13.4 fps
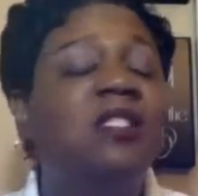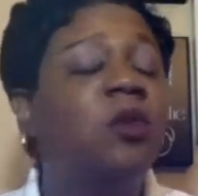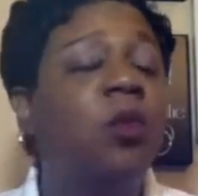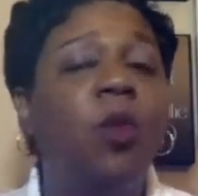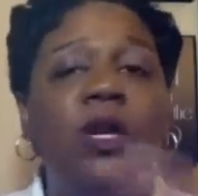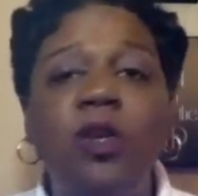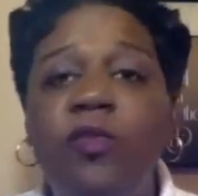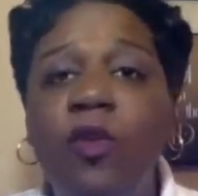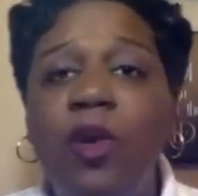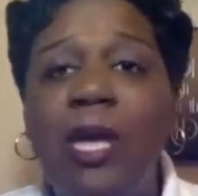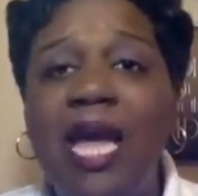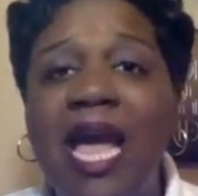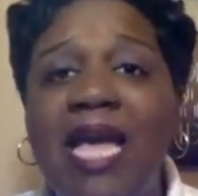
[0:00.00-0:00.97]
It's a wonderful
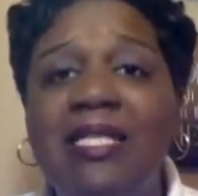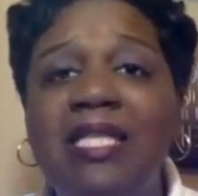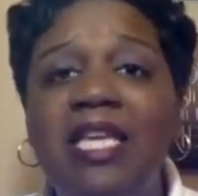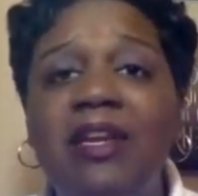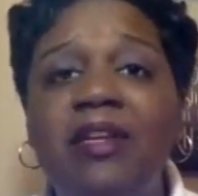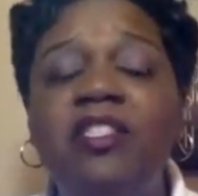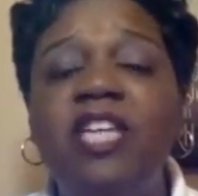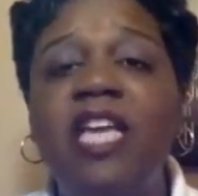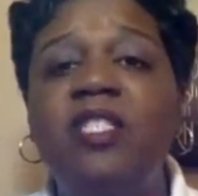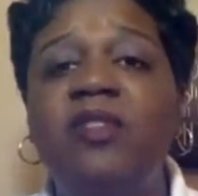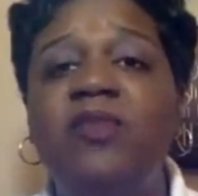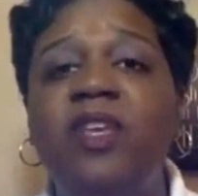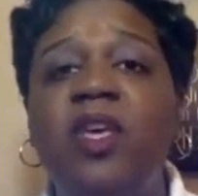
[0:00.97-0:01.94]
class here in
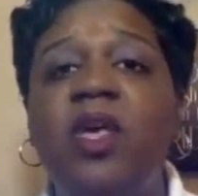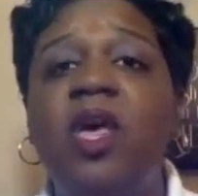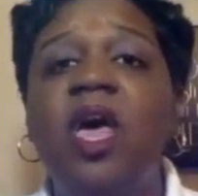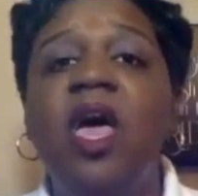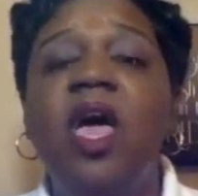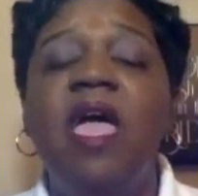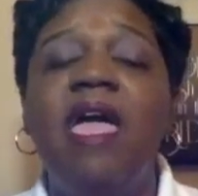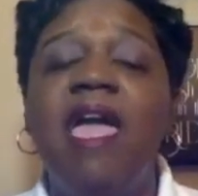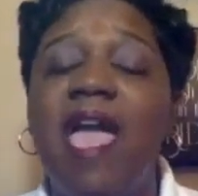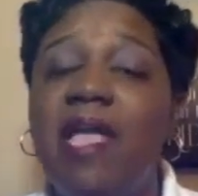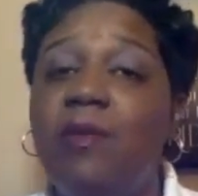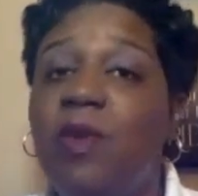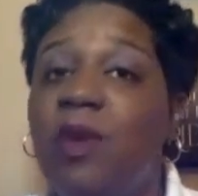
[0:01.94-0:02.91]
Jacksonville,
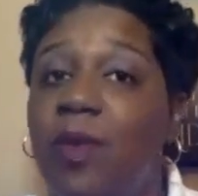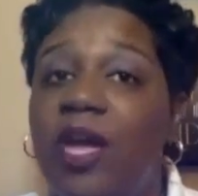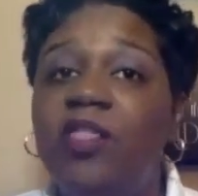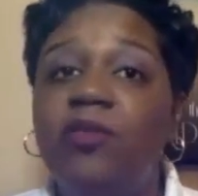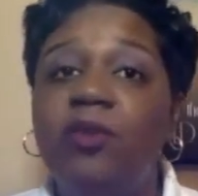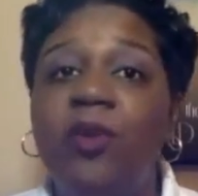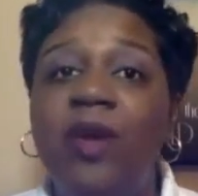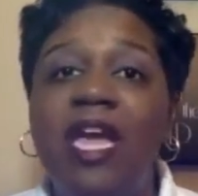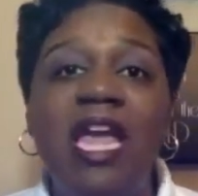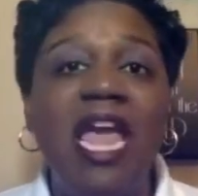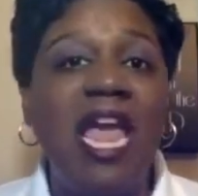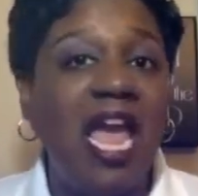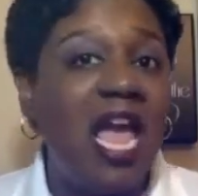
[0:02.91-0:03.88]
and we went through it
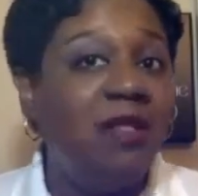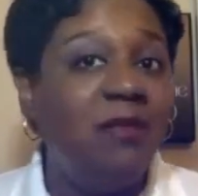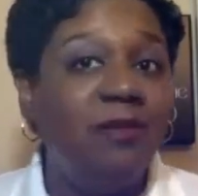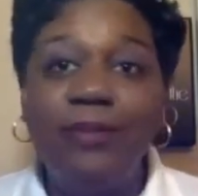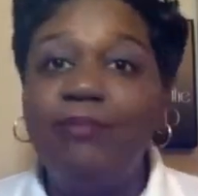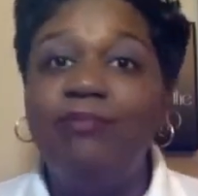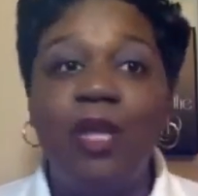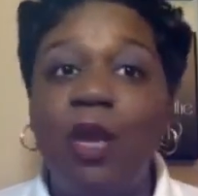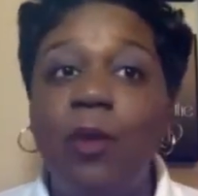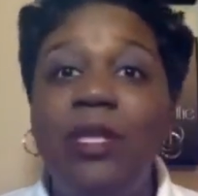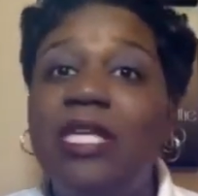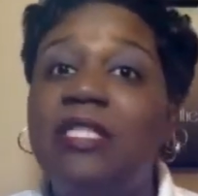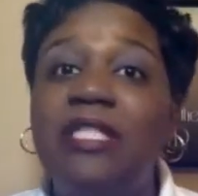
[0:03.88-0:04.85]
and and and
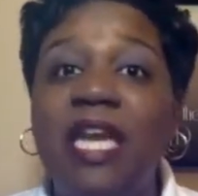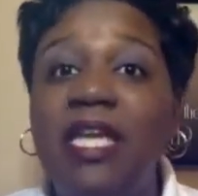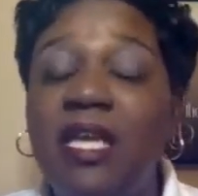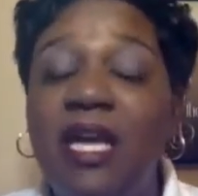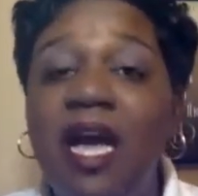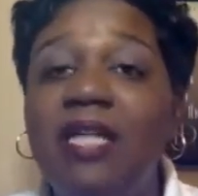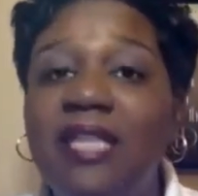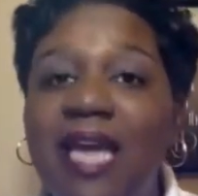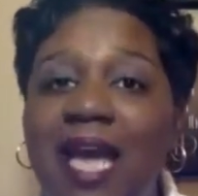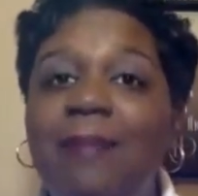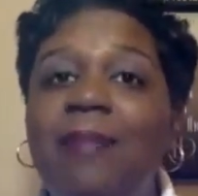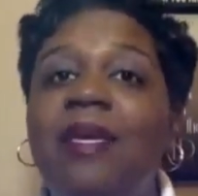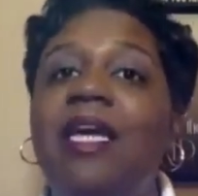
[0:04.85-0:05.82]
we just stayed in
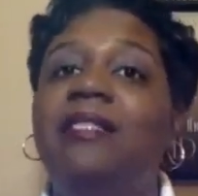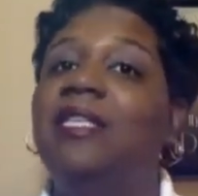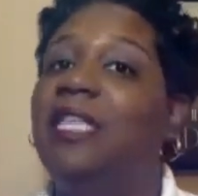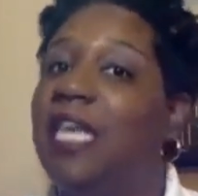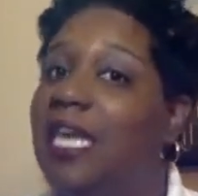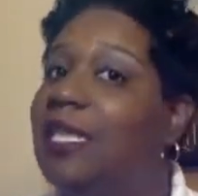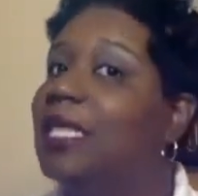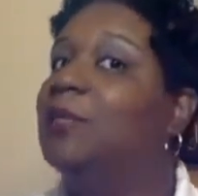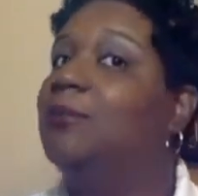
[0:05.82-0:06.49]
contact because again that's a